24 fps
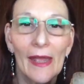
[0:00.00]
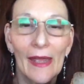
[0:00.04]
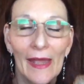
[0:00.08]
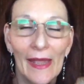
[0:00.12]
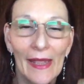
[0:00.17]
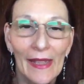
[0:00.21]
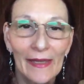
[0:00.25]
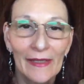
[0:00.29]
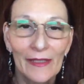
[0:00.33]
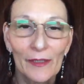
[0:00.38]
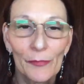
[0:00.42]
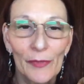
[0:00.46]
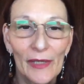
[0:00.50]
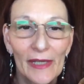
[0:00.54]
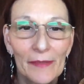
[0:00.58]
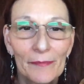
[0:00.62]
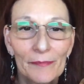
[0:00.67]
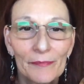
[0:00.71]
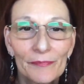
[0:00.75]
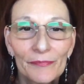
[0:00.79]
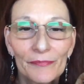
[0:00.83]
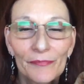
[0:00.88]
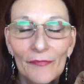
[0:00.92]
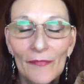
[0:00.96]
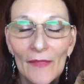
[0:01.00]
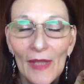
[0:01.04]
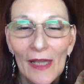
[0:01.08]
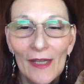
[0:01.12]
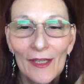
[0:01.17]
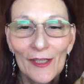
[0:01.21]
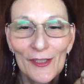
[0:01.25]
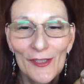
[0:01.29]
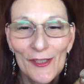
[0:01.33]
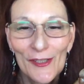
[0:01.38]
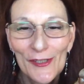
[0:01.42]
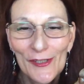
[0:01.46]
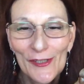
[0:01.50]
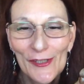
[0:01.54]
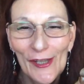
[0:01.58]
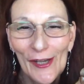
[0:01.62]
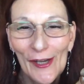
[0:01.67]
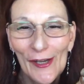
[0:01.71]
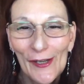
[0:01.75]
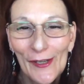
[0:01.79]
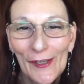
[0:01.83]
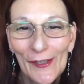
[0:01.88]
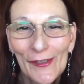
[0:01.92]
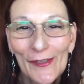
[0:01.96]
Anyway,
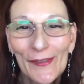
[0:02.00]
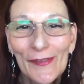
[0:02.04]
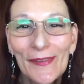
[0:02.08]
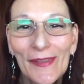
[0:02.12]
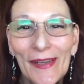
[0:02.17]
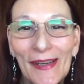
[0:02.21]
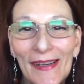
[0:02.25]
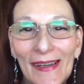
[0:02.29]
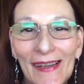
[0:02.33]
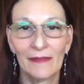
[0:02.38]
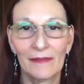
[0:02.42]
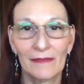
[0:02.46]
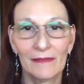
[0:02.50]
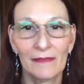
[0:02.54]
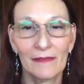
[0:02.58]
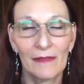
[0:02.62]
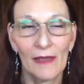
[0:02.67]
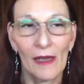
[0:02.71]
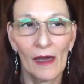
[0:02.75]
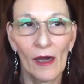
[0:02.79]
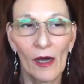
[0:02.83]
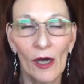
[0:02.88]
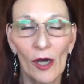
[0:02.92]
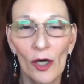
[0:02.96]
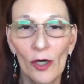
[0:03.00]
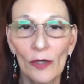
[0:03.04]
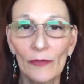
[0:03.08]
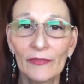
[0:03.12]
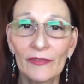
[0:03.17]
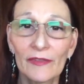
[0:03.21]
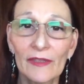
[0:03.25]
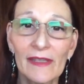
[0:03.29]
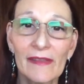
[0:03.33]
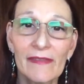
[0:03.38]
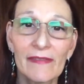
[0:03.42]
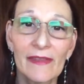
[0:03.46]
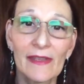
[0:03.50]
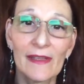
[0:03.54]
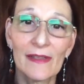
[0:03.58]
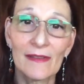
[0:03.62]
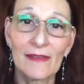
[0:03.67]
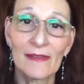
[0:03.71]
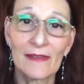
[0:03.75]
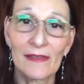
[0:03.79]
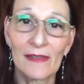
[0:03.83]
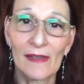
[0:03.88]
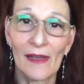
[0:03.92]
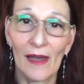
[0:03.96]
so hopefully
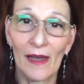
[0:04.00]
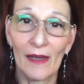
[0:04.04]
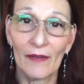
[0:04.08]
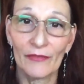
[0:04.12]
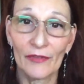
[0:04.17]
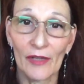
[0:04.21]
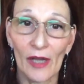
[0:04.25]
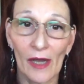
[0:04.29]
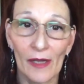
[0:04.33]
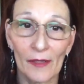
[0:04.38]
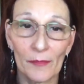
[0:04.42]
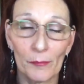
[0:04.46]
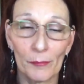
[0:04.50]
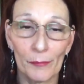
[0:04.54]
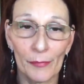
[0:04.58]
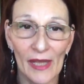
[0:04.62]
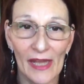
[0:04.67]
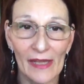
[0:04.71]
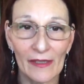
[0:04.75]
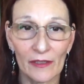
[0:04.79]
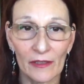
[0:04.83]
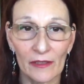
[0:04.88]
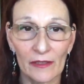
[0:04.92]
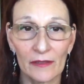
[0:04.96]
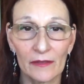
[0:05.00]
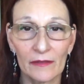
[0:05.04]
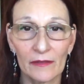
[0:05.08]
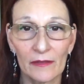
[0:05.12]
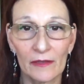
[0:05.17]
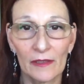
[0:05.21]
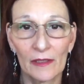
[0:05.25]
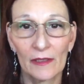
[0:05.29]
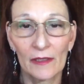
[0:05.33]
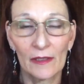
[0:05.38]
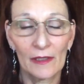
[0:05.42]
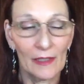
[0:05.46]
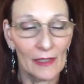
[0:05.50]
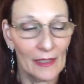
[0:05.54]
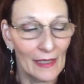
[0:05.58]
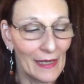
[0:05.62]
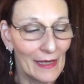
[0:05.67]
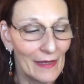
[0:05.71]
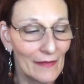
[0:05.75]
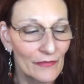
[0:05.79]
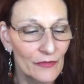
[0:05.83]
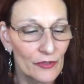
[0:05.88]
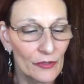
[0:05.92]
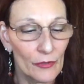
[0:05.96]
things have gotten better
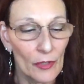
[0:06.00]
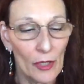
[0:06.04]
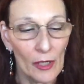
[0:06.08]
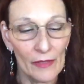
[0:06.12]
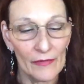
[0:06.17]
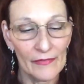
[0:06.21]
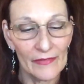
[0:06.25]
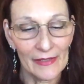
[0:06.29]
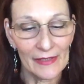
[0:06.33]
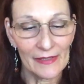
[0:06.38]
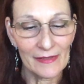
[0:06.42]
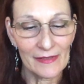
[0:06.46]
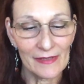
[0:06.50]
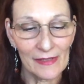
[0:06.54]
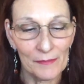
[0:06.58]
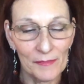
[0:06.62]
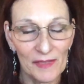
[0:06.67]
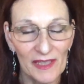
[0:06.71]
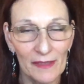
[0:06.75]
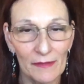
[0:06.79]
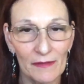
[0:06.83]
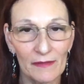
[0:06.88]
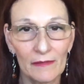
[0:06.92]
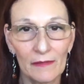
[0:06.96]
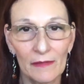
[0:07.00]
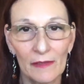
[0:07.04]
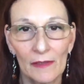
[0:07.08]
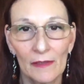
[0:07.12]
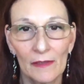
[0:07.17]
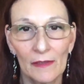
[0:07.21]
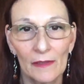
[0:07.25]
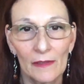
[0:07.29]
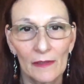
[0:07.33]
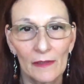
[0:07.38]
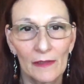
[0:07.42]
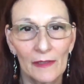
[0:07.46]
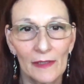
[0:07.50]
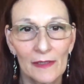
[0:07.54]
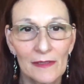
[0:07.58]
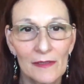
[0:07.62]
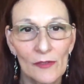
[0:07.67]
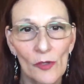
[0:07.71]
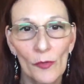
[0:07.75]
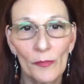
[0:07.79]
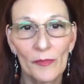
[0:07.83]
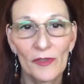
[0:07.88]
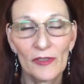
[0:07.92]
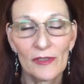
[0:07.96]
after all this. I mean, it's
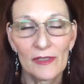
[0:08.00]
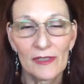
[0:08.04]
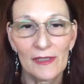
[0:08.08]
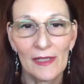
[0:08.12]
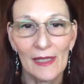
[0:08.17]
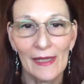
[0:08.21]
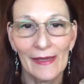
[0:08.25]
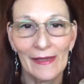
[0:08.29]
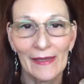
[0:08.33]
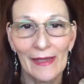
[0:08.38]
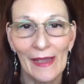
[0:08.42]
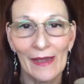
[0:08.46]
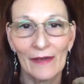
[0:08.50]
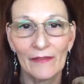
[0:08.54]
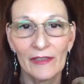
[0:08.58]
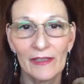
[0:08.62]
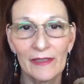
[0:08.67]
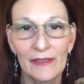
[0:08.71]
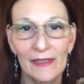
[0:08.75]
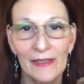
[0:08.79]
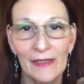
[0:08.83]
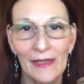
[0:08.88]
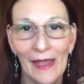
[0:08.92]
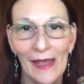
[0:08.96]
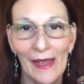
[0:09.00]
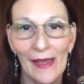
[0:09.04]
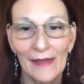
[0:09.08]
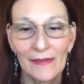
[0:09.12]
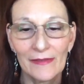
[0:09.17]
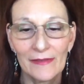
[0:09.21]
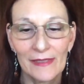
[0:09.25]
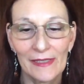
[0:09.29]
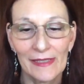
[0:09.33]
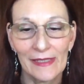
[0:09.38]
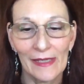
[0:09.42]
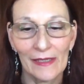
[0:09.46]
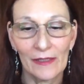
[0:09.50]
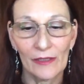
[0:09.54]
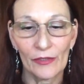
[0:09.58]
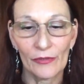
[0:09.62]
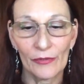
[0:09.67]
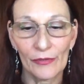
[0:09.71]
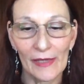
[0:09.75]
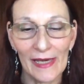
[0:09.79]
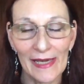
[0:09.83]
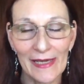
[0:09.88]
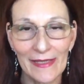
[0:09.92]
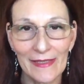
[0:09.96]
almost like everything had to get
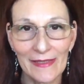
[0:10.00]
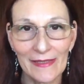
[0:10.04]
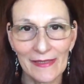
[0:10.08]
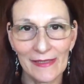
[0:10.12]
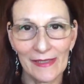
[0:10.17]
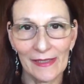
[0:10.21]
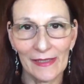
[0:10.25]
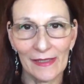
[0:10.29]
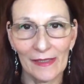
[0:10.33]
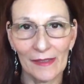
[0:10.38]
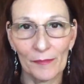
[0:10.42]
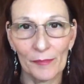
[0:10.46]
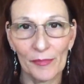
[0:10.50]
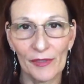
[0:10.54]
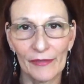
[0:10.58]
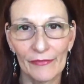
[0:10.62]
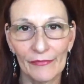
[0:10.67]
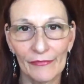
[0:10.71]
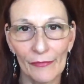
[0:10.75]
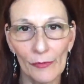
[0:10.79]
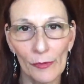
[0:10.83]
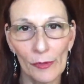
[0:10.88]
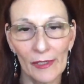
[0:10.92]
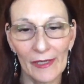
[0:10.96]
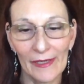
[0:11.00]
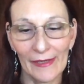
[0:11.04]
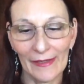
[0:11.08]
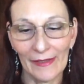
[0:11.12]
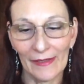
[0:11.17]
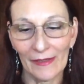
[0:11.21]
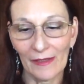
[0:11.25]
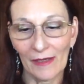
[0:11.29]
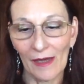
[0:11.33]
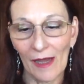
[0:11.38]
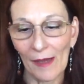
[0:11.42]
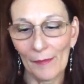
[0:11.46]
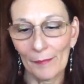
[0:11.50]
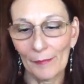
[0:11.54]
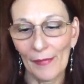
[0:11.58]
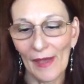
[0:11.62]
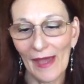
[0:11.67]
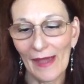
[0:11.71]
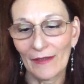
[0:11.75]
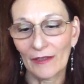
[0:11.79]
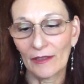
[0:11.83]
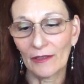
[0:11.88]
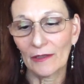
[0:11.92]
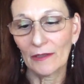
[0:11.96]
crazy before it got
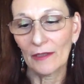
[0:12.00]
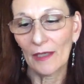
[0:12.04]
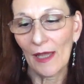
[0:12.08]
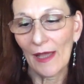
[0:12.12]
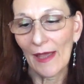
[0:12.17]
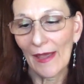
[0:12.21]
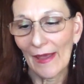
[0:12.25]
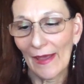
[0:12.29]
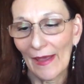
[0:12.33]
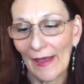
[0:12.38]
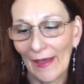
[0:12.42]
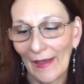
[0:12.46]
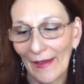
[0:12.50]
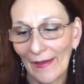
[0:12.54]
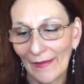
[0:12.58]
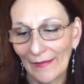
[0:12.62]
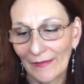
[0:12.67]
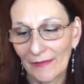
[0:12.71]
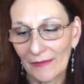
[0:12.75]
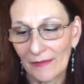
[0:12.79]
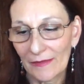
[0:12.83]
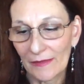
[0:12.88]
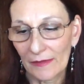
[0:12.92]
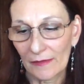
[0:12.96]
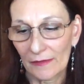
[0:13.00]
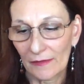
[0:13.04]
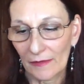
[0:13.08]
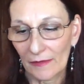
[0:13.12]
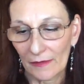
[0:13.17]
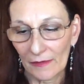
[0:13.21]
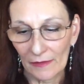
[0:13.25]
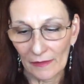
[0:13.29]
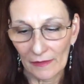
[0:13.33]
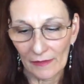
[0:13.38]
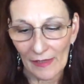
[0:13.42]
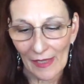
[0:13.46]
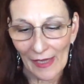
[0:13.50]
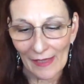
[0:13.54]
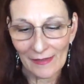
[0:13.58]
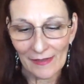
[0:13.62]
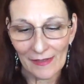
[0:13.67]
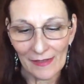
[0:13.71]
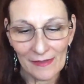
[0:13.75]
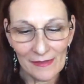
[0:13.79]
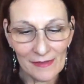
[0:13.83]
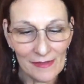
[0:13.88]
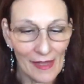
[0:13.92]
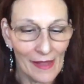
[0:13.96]
better. And that's
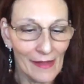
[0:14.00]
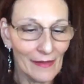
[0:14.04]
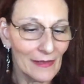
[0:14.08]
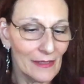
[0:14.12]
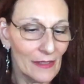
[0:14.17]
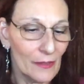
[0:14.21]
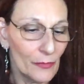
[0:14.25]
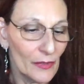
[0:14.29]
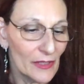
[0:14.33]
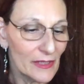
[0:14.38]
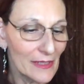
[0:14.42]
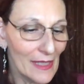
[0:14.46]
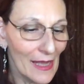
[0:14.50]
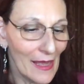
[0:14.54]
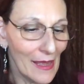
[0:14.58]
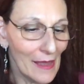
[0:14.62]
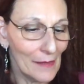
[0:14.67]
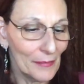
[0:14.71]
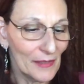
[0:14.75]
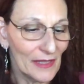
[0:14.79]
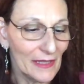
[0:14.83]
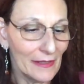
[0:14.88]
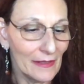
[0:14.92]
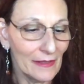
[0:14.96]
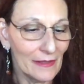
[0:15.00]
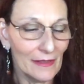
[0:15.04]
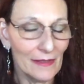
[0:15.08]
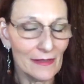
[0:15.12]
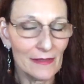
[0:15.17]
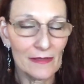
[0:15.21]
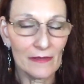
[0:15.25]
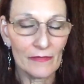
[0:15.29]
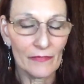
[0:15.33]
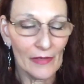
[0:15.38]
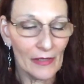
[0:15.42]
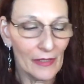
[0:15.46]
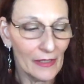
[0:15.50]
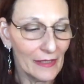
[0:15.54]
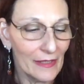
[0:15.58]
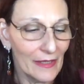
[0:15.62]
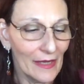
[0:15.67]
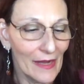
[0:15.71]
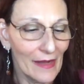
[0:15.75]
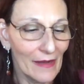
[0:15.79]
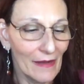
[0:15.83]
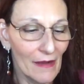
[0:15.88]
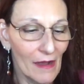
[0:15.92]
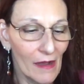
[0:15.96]
exactly what's happening. It's very
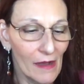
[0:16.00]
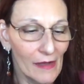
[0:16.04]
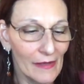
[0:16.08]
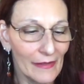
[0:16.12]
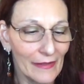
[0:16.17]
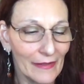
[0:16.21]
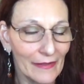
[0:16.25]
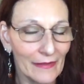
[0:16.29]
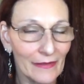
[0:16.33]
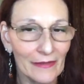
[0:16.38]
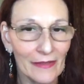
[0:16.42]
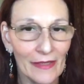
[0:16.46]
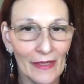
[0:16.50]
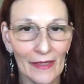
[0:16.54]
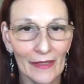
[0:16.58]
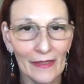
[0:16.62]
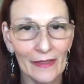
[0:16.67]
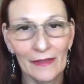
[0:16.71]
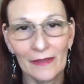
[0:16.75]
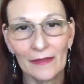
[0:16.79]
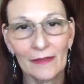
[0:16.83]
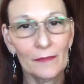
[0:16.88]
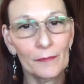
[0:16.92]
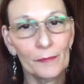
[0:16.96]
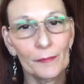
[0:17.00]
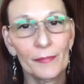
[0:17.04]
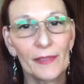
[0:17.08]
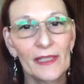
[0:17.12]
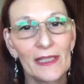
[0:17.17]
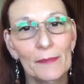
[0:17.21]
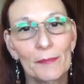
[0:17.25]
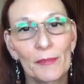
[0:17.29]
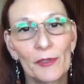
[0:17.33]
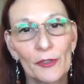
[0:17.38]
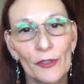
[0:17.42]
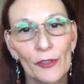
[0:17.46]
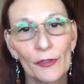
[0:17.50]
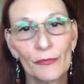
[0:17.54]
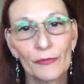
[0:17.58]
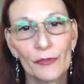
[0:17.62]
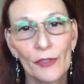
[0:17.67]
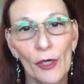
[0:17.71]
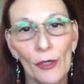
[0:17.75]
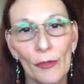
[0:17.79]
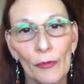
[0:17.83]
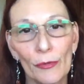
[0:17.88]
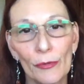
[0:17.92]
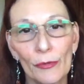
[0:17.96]
chaotic, and people don't
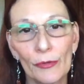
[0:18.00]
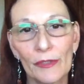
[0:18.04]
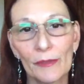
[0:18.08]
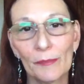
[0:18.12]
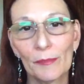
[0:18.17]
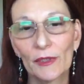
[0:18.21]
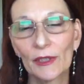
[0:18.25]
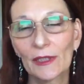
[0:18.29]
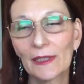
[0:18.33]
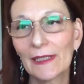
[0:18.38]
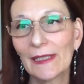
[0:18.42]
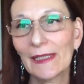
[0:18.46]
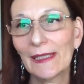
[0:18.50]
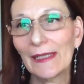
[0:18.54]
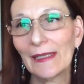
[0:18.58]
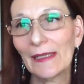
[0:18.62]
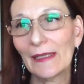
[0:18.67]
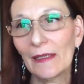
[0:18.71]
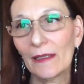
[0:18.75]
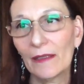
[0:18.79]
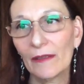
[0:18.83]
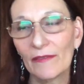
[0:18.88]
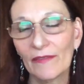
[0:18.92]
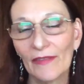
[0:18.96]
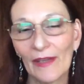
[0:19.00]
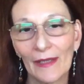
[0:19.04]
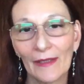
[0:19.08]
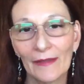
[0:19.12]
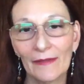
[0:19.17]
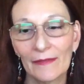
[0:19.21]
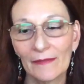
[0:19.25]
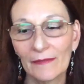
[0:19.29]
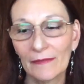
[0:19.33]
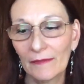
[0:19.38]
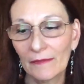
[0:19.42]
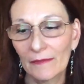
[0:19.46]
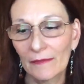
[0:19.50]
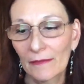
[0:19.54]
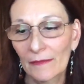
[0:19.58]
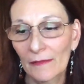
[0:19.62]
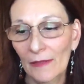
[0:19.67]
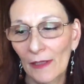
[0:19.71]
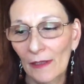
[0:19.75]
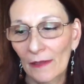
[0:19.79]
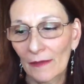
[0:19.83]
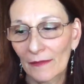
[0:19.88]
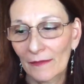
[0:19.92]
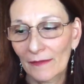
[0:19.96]
know who to believe, and
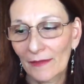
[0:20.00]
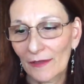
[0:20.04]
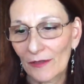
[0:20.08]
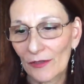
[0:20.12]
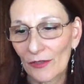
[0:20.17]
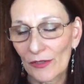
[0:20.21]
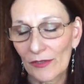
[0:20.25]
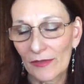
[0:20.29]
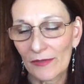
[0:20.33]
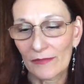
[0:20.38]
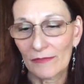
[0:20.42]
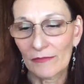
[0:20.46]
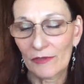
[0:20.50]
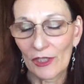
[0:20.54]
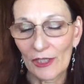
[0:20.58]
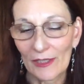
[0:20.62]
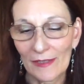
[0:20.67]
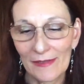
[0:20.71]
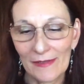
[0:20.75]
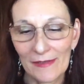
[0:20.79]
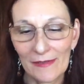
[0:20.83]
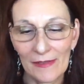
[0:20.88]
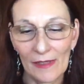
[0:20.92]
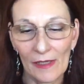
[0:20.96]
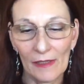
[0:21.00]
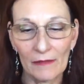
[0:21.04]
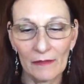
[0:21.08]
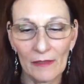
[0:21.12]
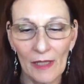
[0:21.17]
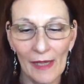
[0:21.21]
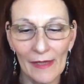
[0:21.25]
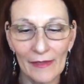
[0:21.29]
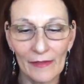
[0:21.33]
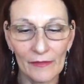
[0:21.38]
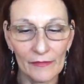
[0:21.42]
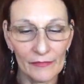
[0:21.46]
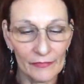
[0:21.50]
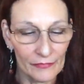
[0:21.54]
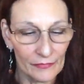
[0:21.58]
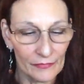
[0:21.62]
there's just a lot of,